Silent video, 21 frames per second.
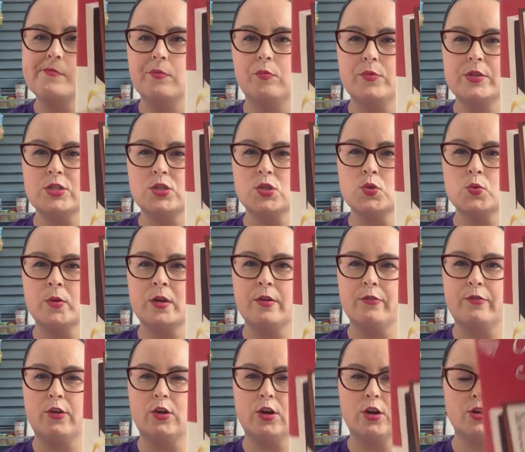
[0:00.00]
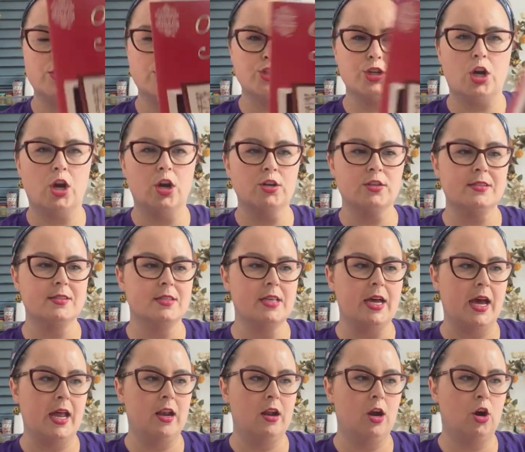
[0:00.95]
this is one of her charts
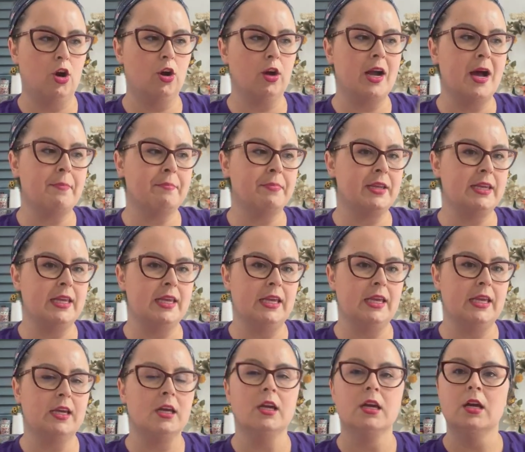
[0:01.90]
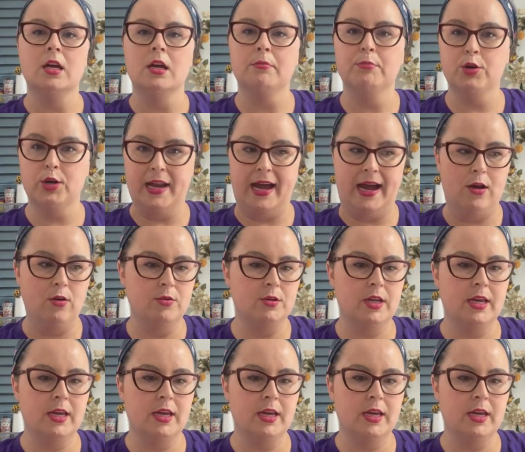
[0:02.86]
that her company put out,